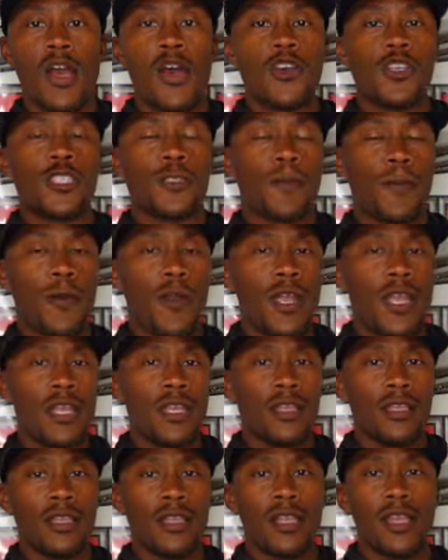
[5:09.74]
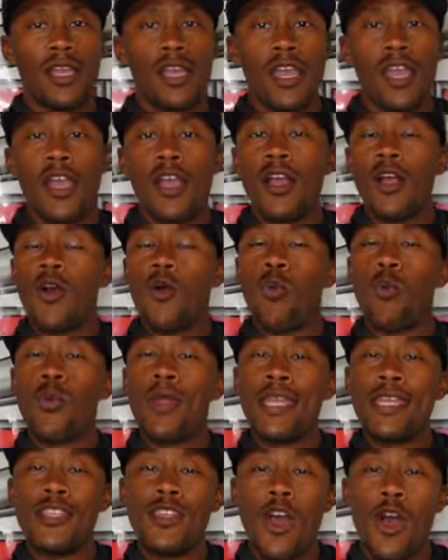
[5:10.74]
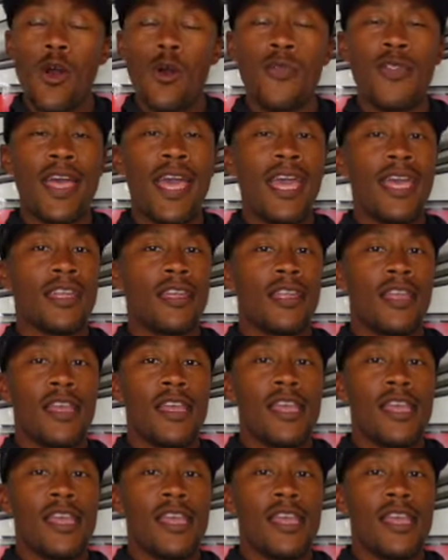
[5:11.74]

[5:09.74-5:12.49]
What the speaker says: Spring, we know that